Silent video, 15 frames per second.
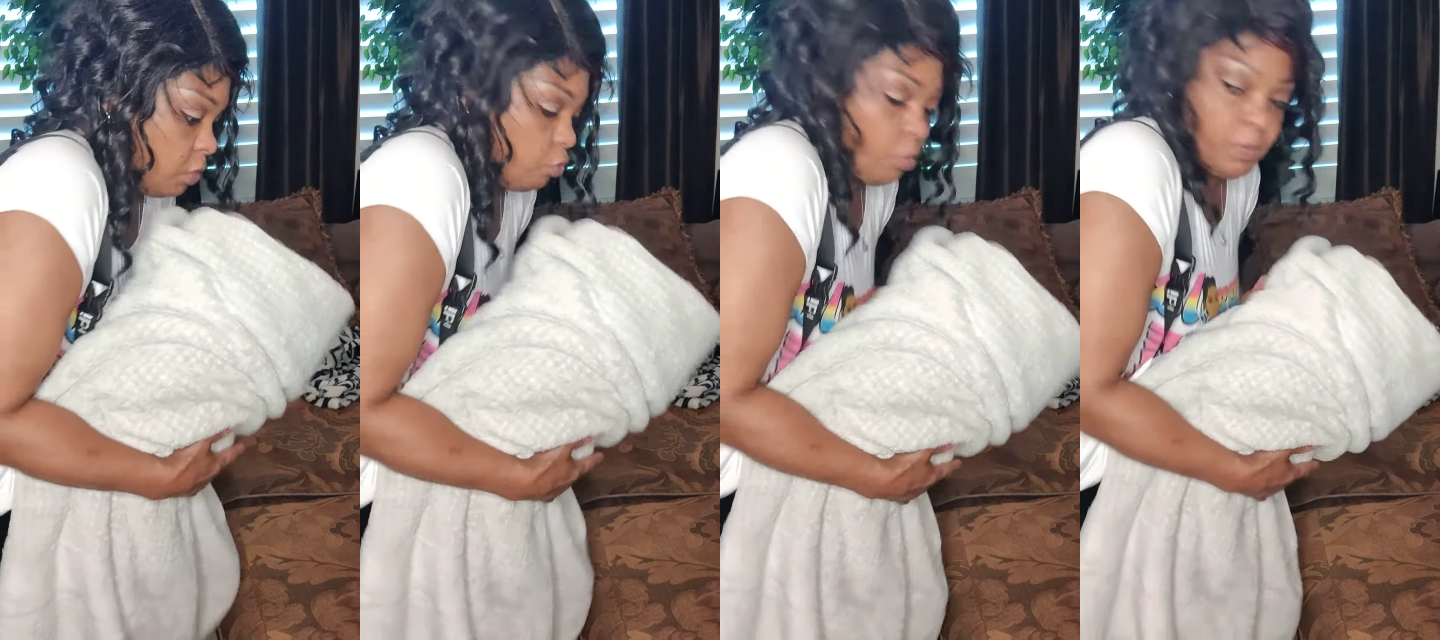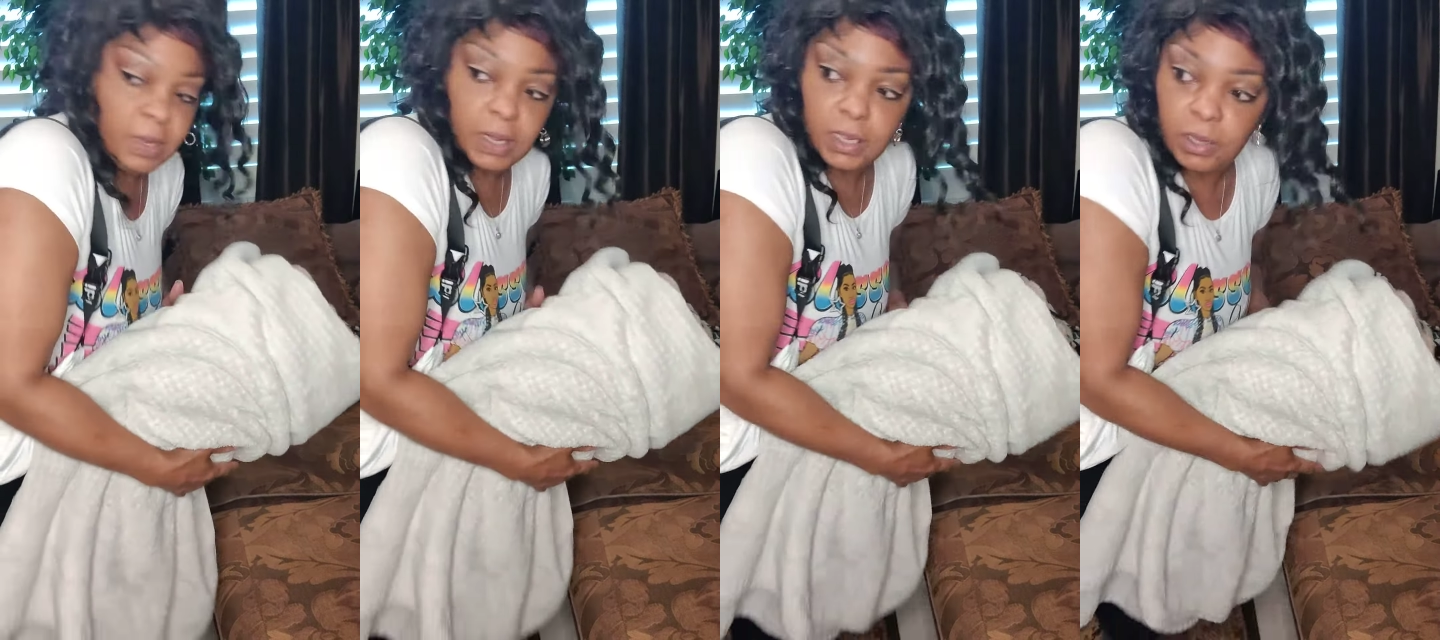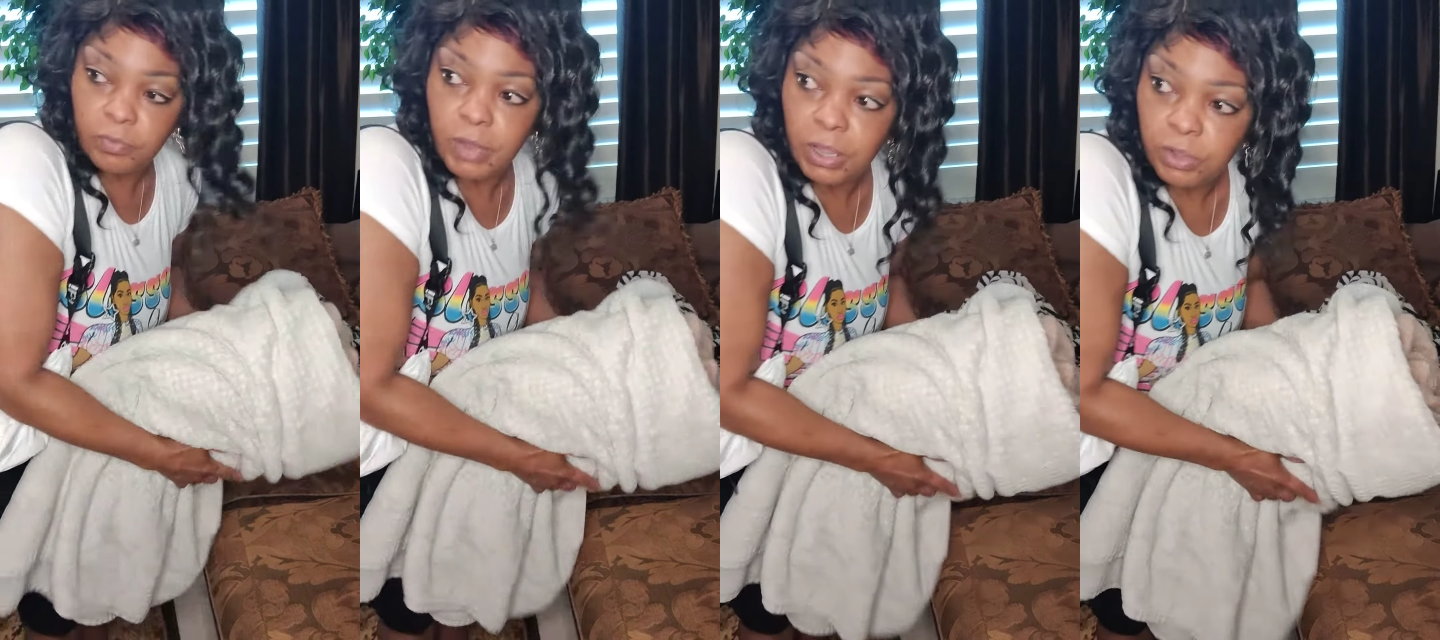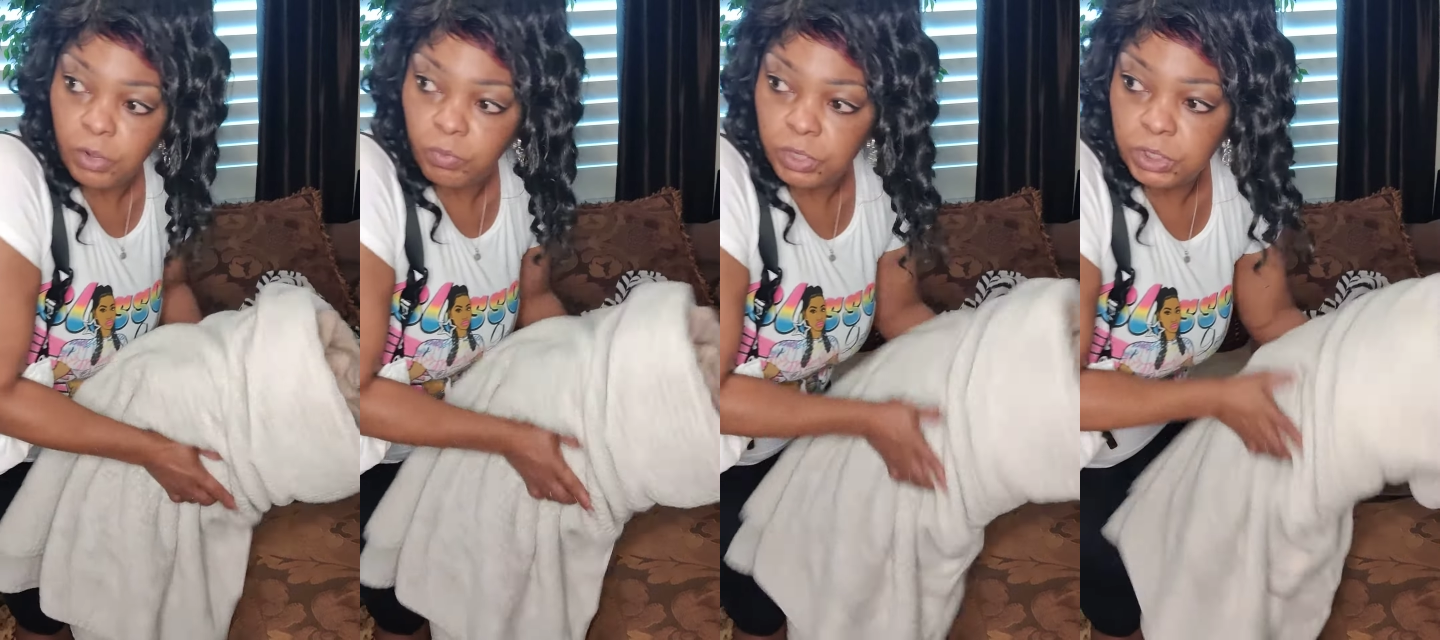You me lay her
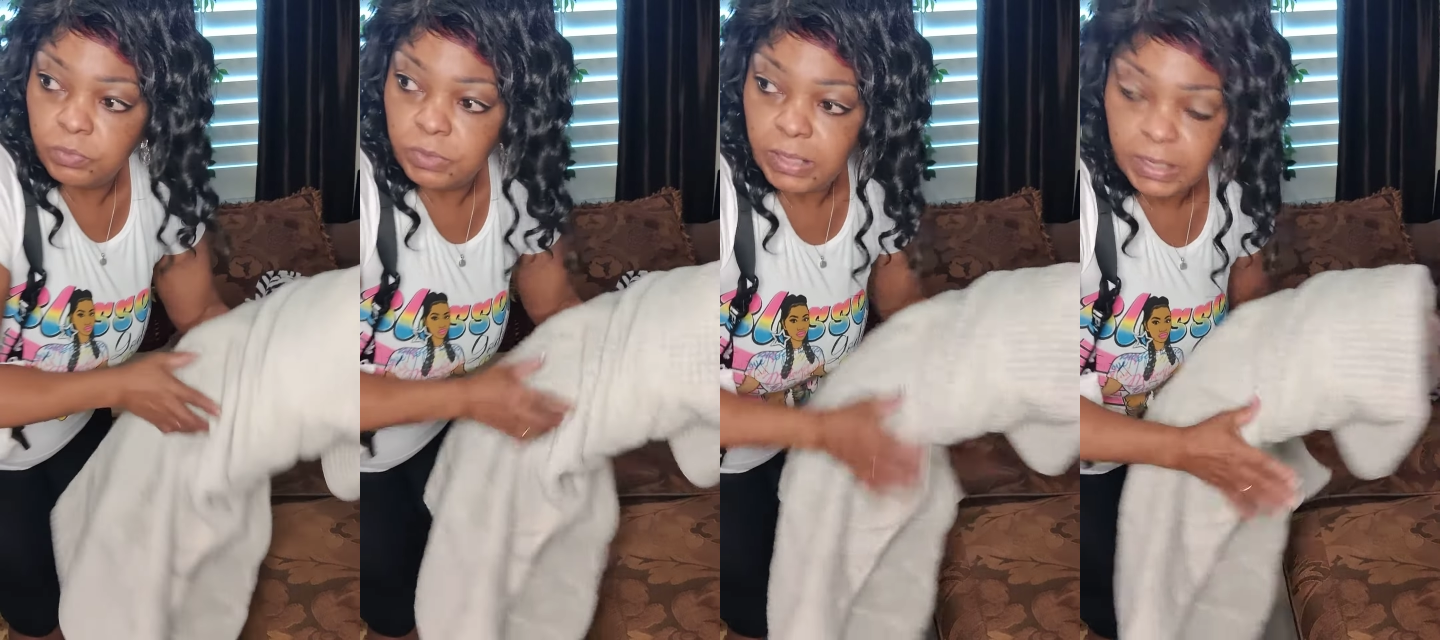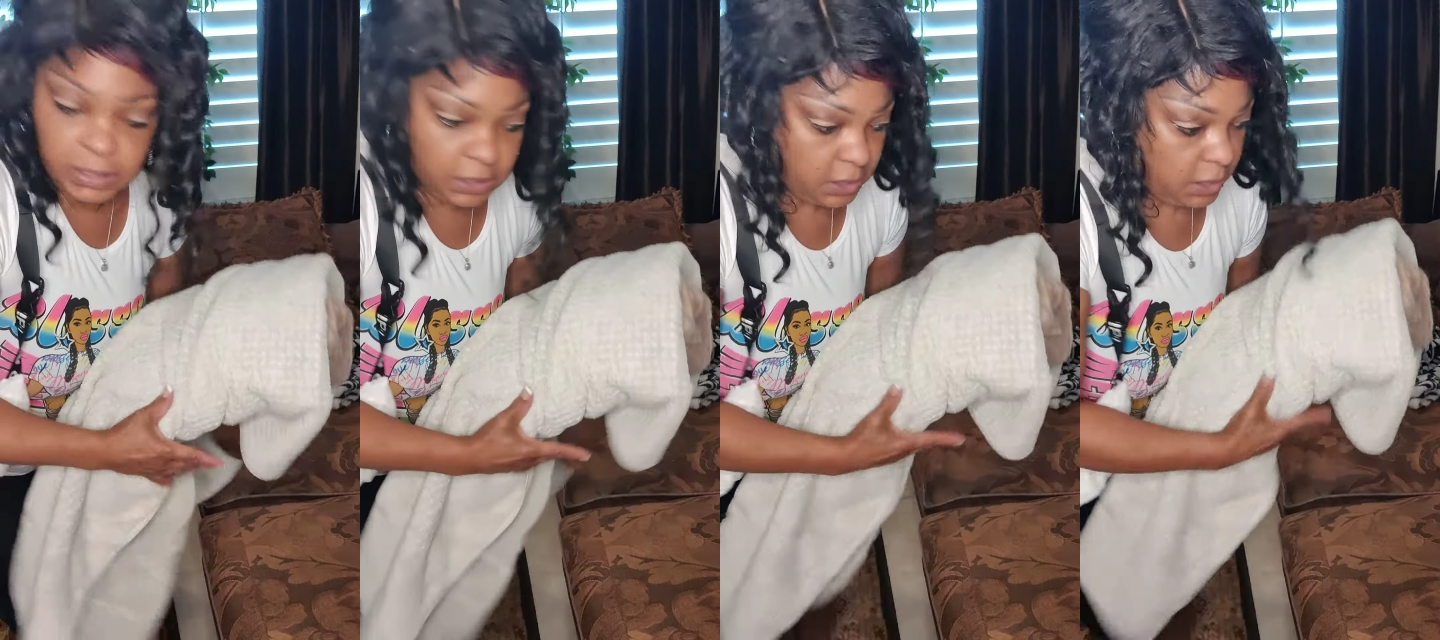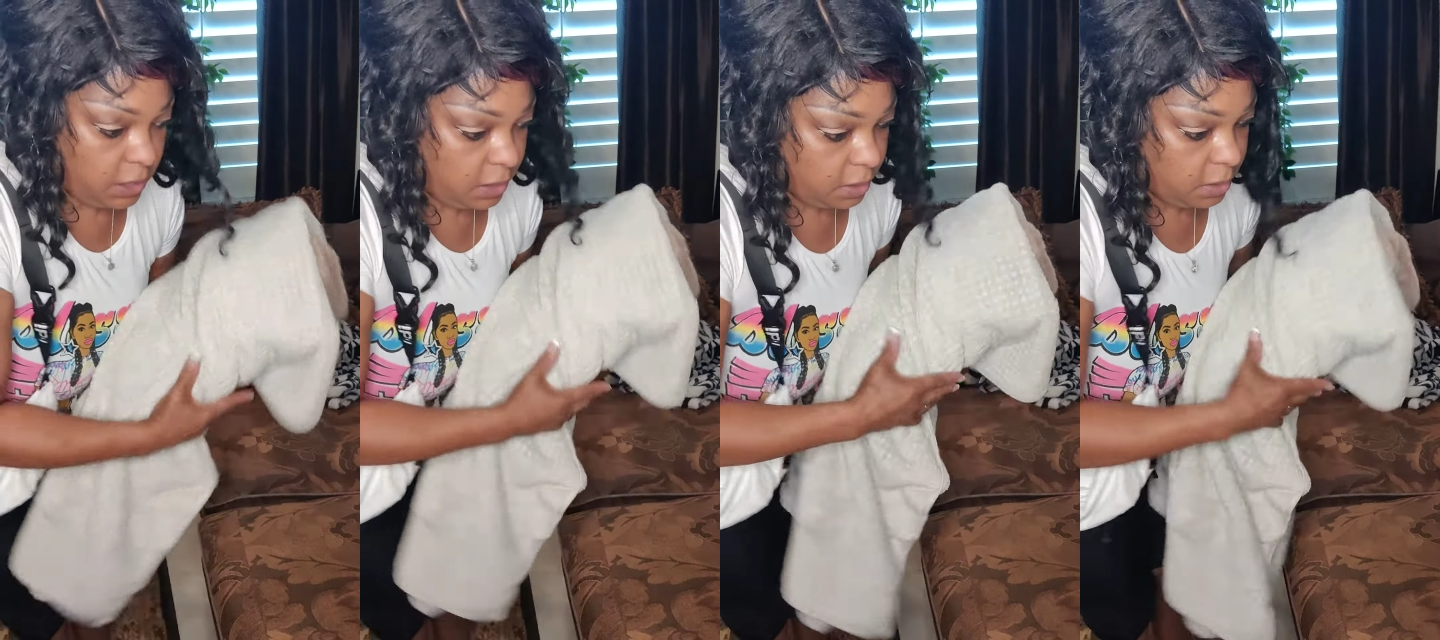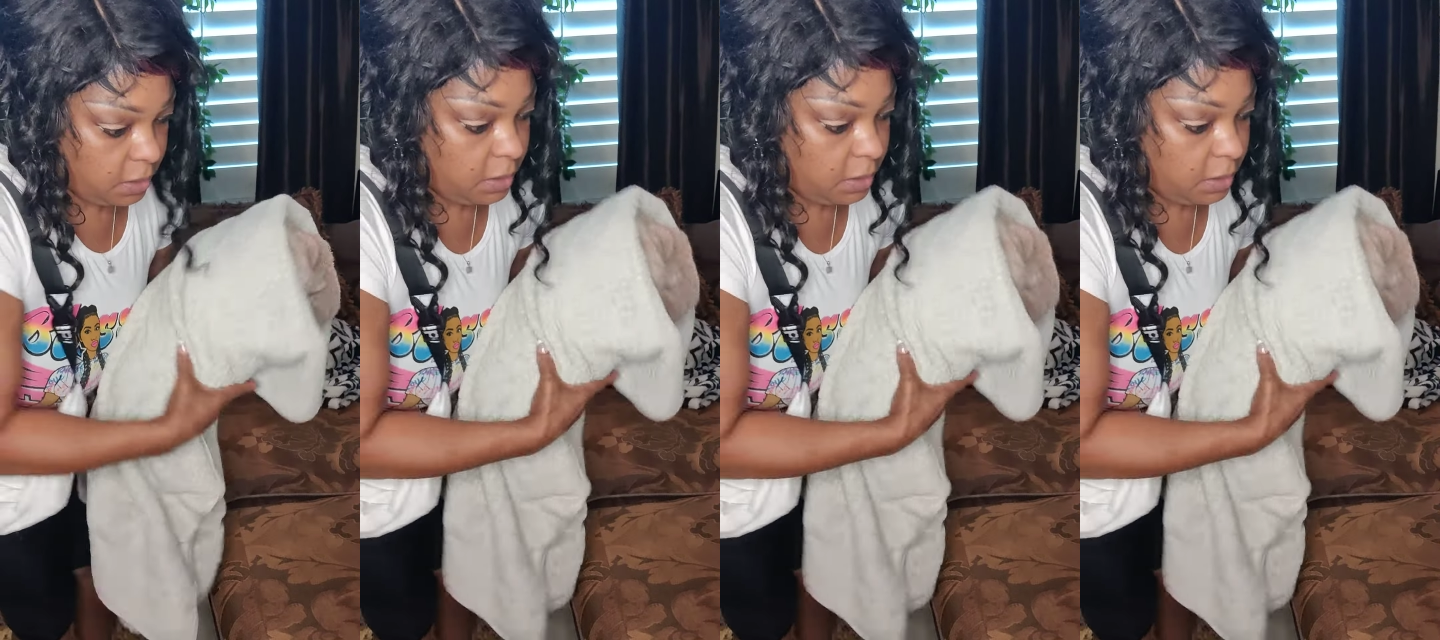right here where you were laying at?